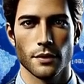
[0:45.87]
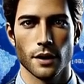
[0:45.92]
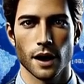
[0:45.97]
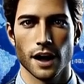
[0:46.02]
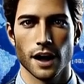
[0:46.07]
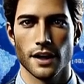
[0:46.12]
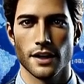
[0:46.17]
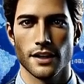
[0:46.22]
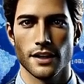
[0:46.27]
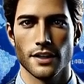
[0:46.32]

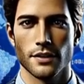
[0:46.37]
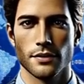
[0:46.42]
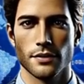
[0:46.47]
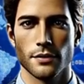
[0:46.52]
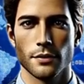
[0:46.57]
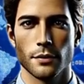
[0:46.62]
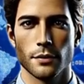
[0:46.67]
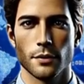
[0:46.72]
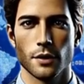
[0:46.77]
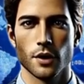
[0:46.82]
Biden,
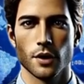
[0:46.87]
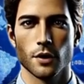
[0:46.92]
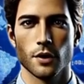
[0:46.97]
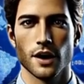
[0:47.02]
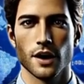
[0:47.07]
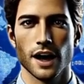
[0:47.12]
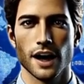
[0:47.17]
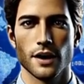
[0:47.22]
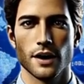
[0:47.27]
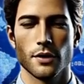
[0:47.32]
blue
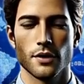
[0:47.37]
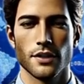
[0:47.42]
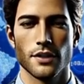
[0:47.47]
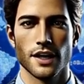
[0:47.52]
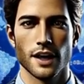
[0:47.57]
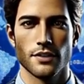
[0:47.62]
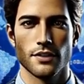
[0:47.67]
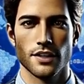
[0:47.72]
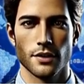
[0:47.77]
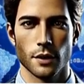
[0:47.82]
encounters
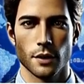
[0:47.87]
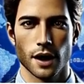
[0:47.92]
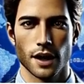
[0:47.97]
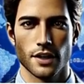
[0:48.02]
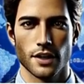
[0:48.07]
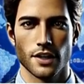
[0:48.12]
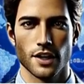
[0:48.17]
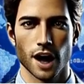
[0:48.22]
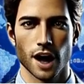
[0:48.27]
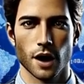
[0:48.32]
have
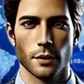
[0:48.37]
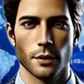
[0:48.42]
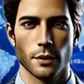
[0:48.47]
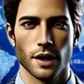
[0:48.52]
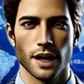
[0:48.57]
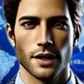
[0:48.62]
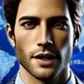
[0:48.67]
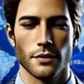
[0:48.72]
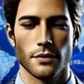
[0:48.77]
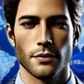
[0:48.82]
spiked
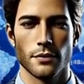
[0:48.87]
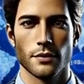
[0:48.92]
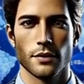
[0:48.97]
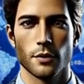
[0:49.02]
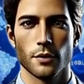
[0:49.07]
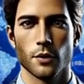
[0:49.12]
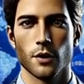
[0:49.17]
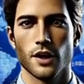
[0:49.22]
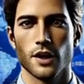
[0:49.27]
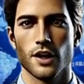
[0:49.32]
sharply,
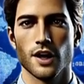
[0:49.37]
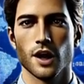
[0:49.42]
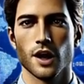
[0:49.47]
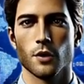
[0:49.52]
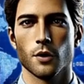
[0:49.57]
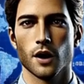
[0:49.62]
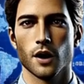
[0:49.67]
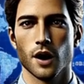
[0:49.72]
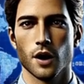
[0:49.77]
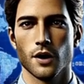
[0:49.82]

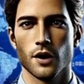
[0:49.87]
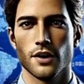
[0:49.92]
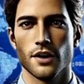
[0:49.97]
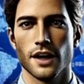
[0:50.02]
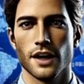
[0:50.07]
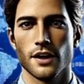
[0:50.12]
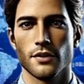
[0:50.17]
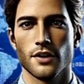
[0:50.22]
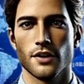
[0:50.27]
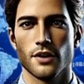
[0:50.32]
reaching record
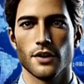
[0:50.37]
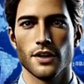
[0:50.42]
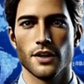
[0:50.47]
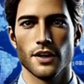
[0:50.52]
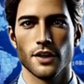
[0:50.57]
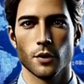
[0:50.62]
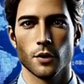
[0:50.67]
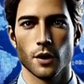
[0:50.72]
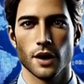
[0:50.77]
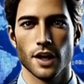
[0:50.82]
levels
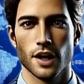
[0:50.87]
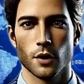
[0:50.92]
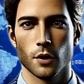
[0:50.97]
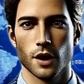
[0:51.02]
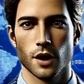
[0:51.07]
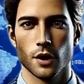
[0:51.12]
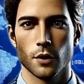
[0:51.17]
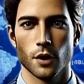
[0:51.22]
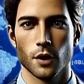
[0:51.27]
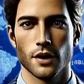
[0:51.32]
in
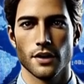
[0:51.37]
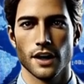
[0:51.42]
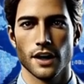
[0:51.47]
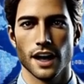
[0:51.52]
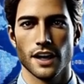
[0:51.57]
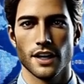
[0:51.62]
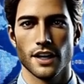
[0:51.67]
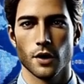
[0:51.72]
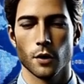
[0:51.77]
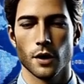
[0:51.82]
2021
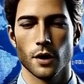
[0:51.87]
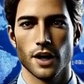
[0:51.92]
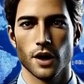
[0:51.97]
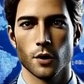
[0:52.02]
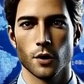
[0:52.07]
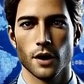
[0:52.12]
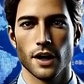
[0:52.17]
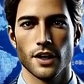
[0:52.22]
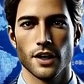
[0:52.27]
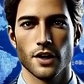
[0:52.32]
and
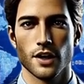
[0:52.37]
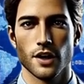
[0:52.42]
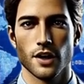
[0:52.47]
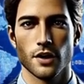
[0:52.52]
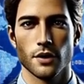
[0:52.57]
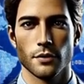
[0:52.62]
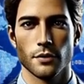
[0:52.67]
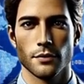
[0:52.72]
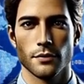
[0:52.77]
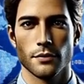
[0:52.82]

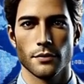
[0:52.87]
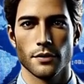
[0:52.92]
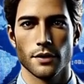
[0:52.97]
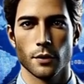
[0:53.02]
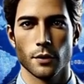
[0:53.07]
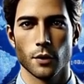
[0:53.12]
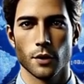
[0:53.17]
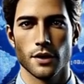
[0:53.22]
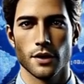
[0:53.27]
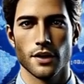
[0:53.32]
2022,
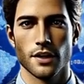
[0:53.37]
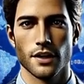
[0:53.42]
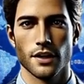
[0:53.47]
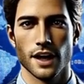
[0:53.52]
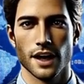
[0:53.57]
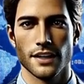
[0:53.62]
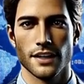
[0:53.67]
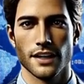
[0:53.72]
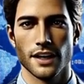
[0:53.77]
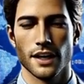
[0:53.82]
with a
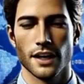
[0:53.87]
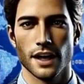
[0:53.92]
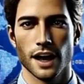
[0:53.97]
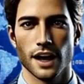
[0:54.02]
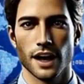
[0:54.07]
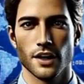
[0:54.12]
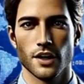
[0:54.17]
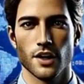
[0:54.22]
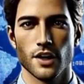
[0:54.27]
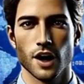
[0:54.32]
slight
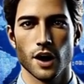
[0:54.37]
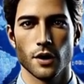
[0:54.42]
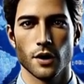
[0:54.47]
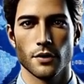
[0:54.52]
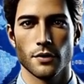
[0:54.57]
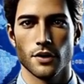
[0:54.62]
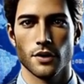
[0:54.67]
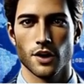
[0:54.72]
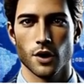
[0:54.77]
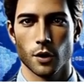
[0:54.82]
decline shown
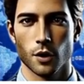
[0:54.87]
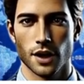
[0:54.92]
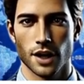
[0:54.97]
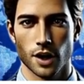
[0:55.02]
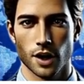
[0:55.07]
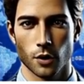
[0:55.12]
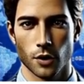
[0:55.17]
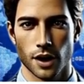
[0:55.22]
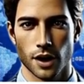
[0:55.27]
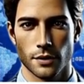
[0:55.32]
for
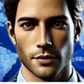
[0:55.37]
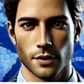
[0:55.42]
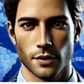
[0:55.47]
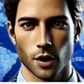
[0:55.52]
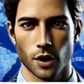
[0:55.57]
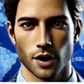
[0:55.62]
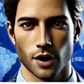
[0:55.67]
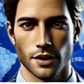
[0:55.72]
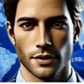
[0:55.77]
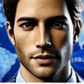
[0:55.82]

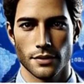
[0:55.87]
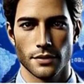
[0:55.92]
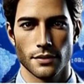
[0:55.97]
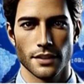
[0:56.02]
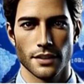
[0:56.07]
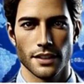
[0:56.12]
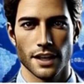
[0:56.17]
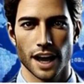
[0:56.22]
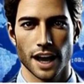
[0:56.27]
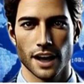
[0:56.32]
2024,
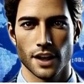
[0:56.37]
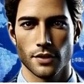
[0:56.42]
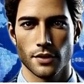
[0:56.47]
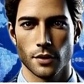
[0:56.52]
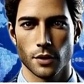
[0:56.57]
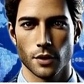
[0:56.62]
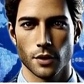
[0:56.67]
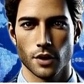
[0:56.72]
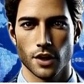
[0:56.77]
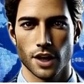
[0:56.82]
data
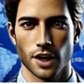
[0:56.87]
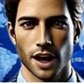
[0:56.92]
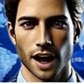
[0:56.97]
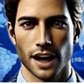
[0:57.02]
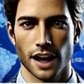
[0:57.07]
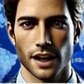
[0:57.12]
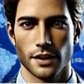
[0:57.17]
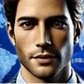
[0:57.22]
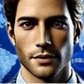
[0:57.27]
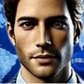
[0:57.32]
through
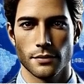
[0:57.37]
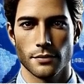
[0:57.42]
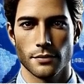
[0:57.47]
July